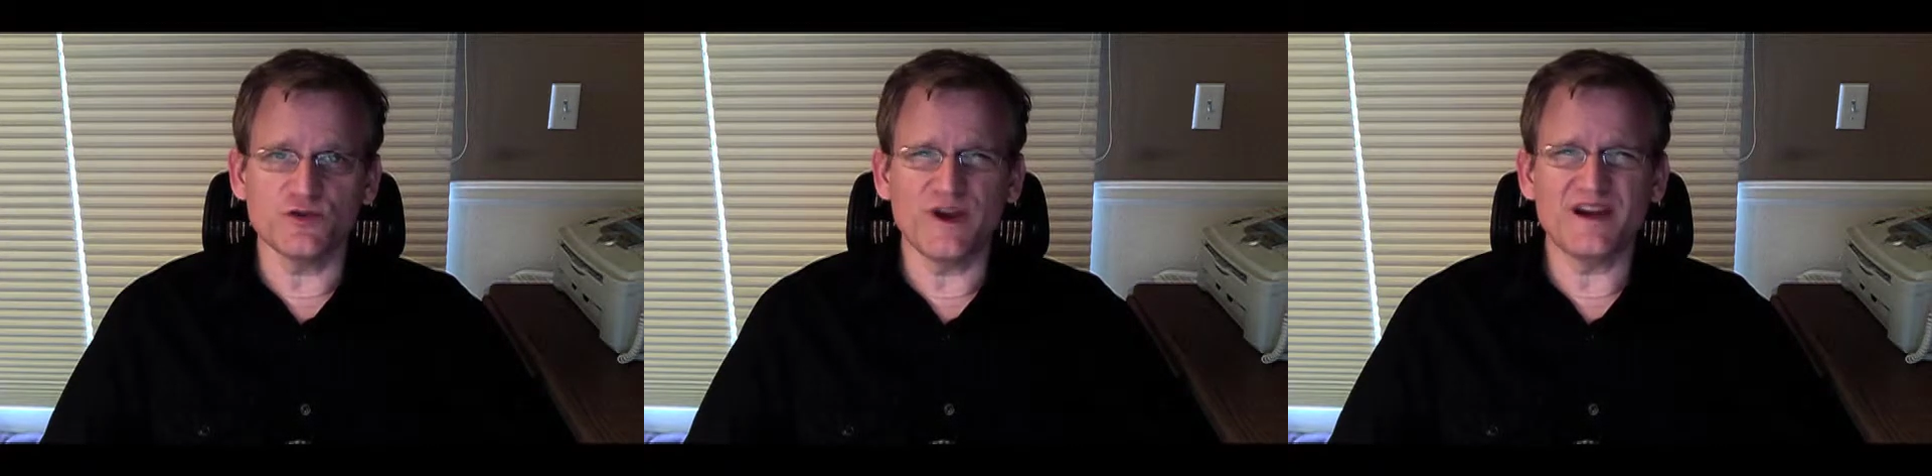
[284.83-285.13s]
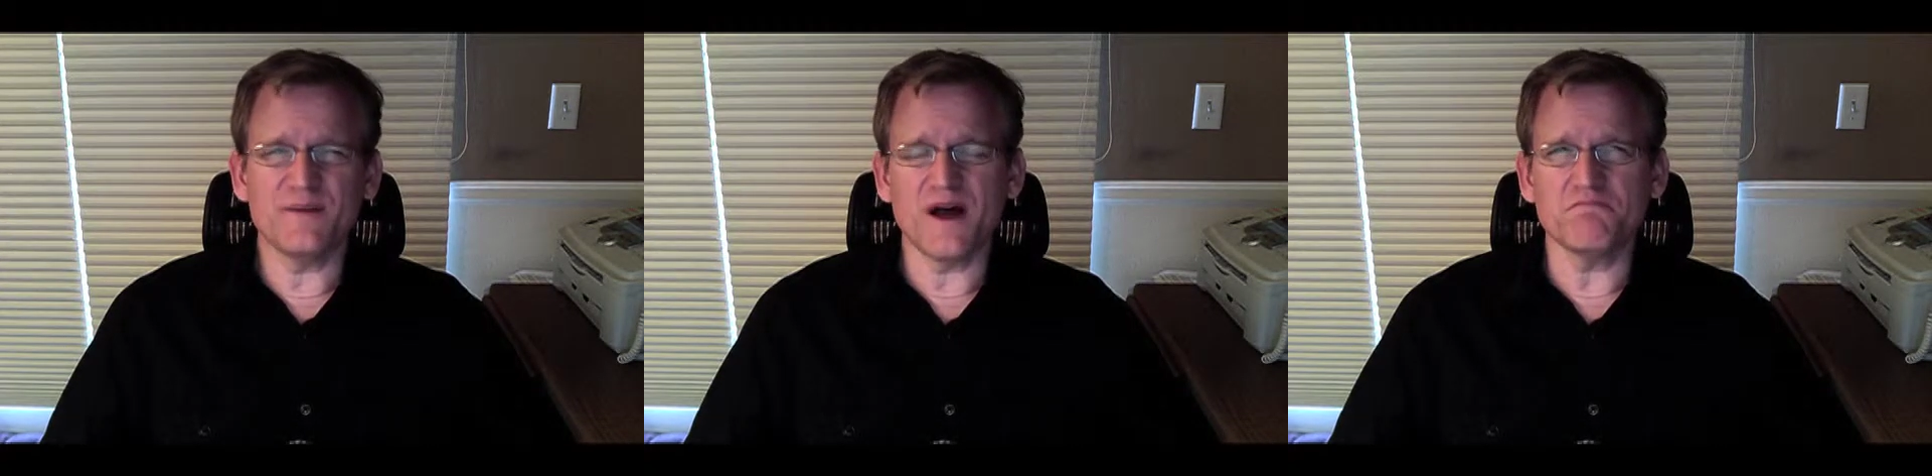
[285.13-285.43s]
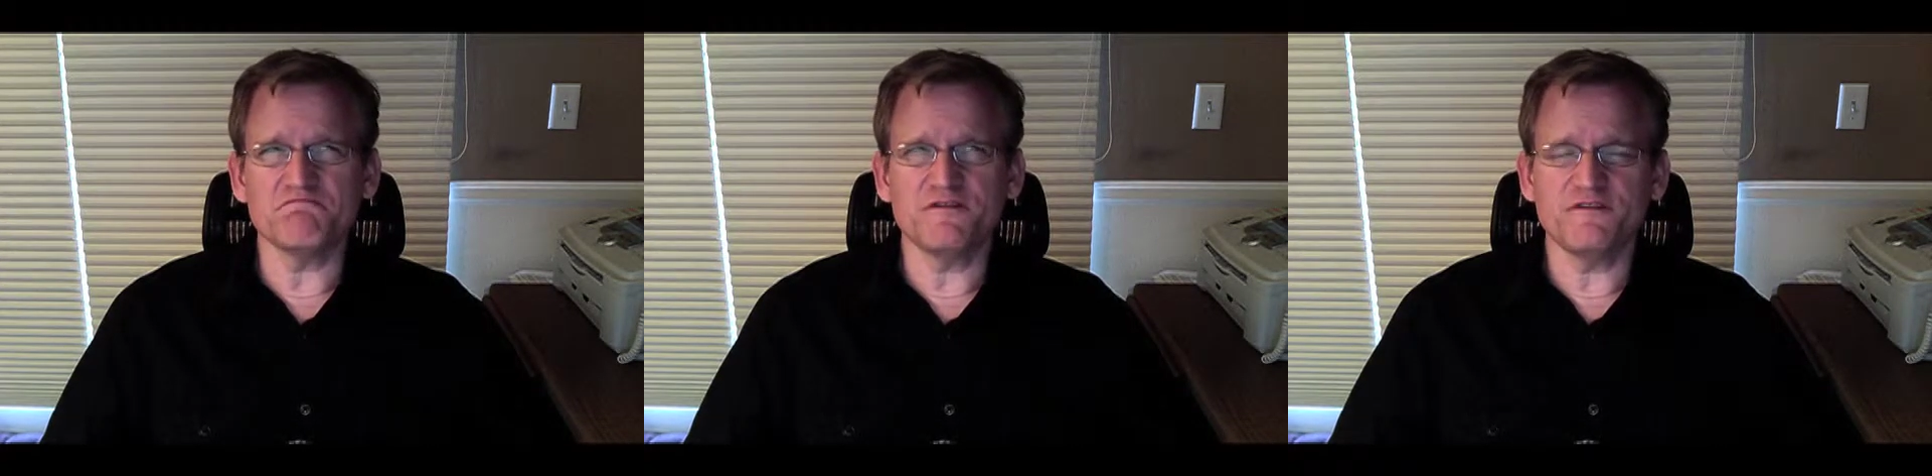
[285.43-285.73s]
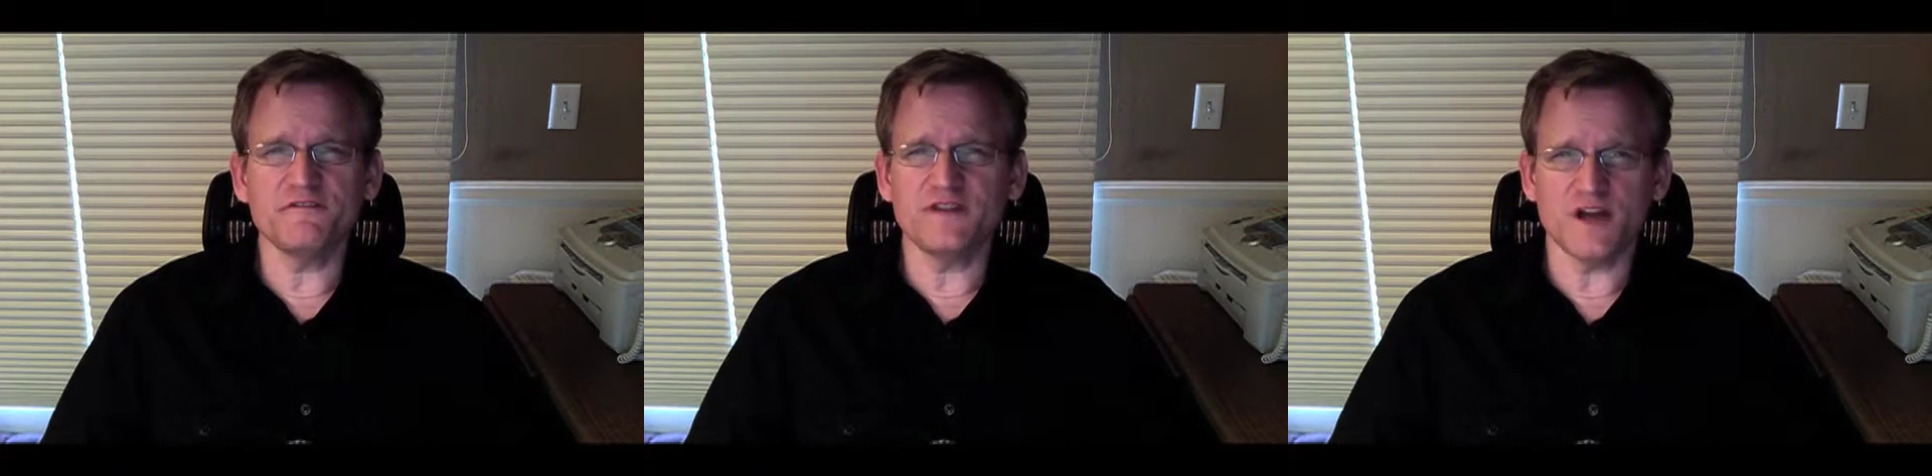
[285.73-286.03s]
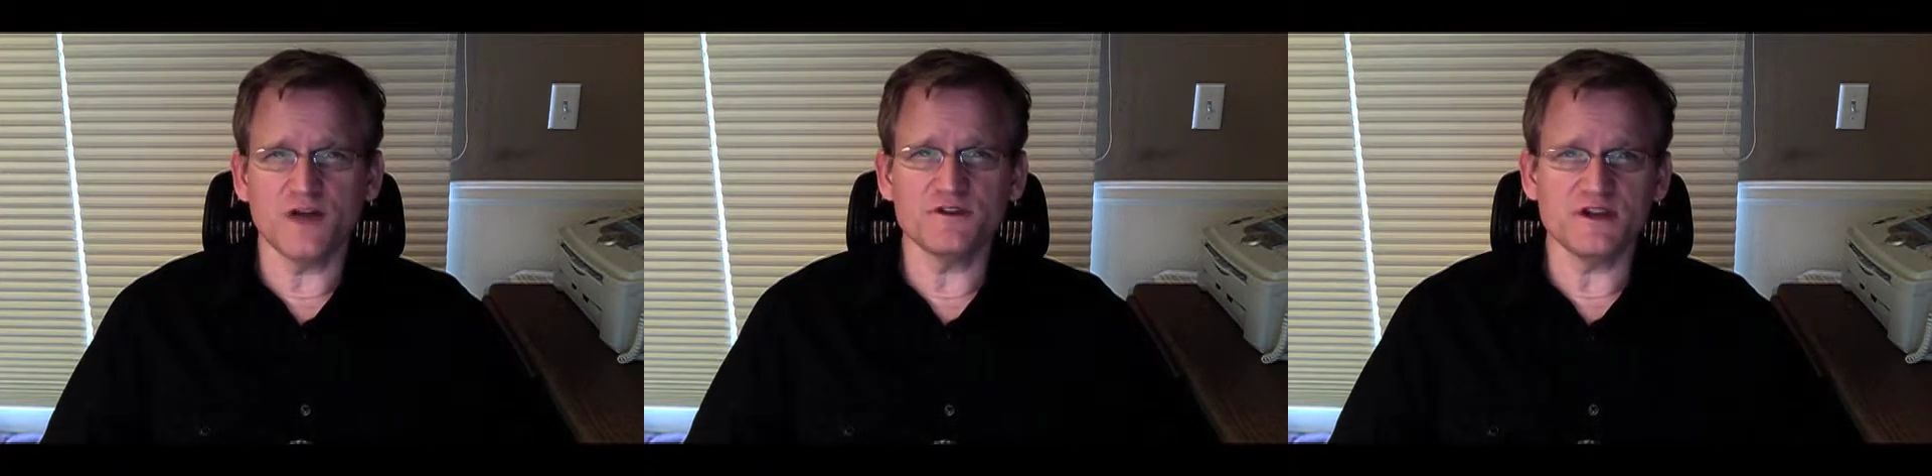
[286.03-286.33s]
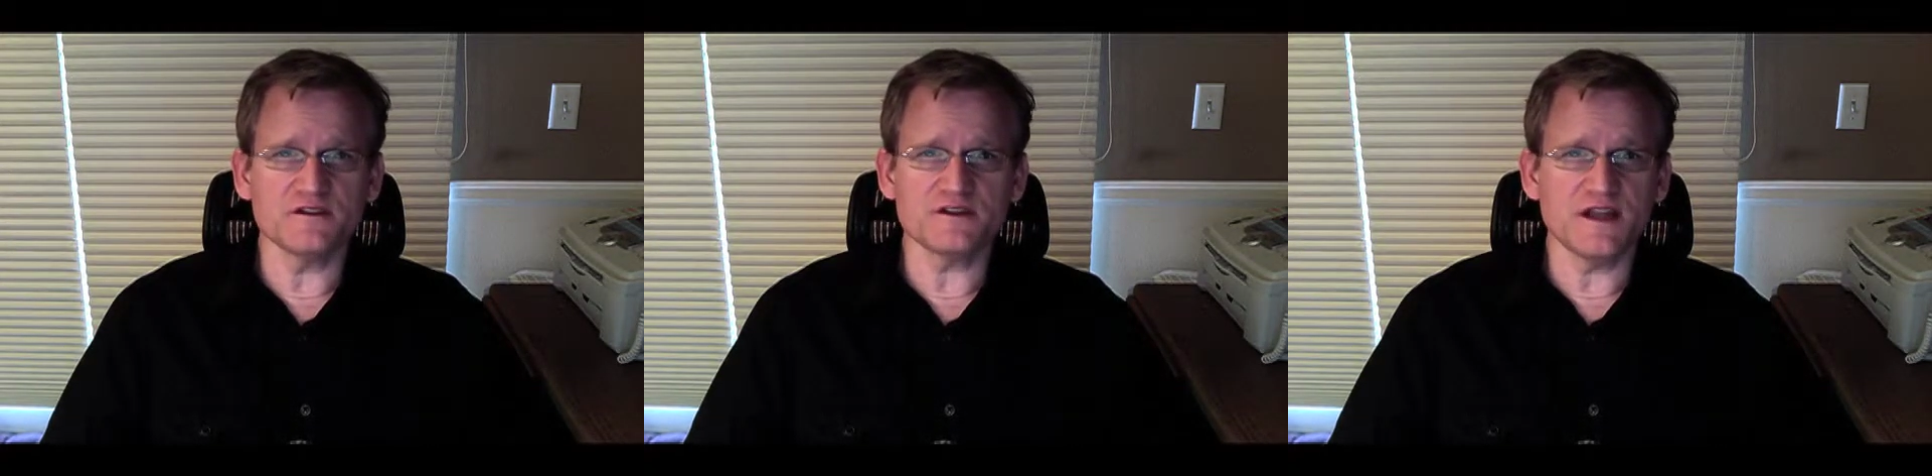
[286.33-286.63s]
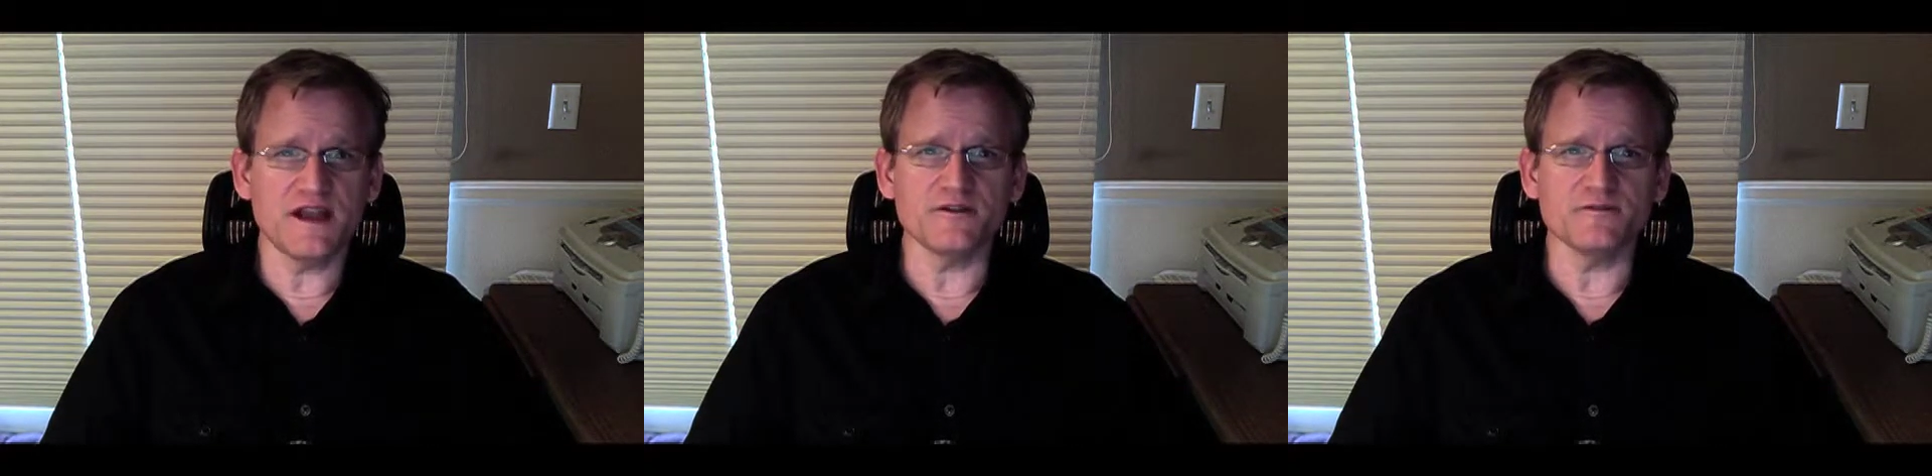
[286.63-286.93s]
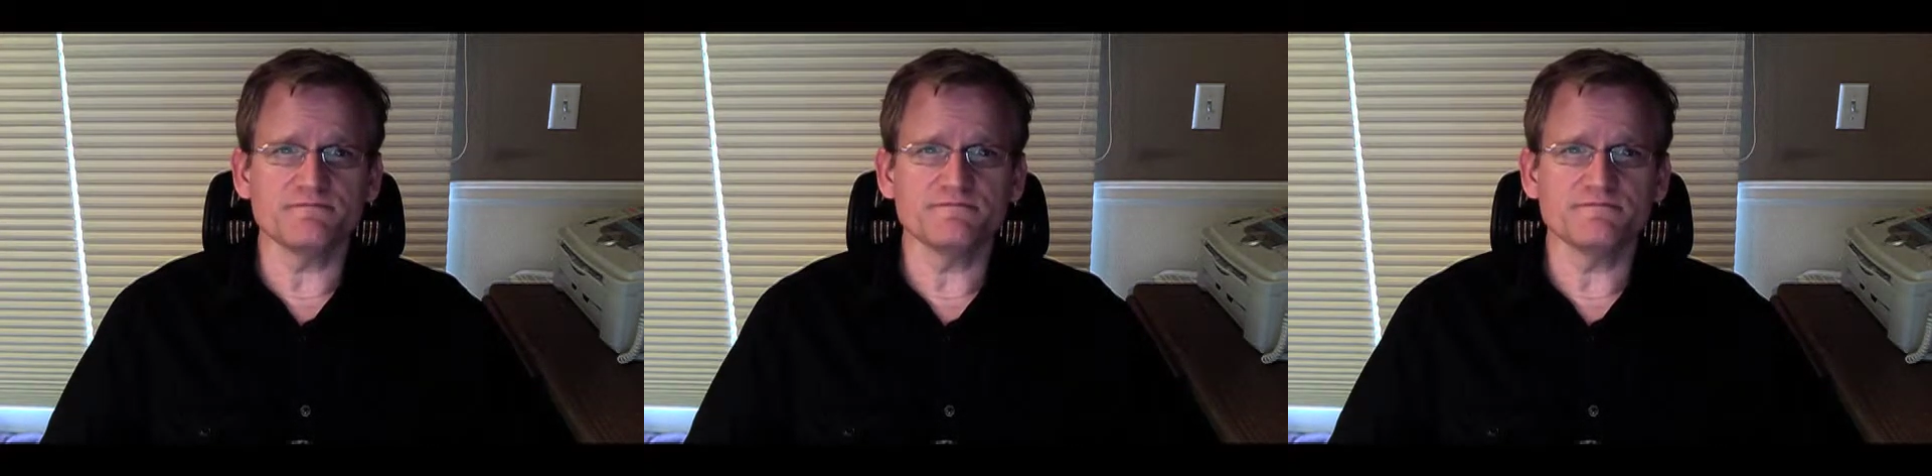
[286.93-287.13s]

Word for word: reigned about 1,500 years later.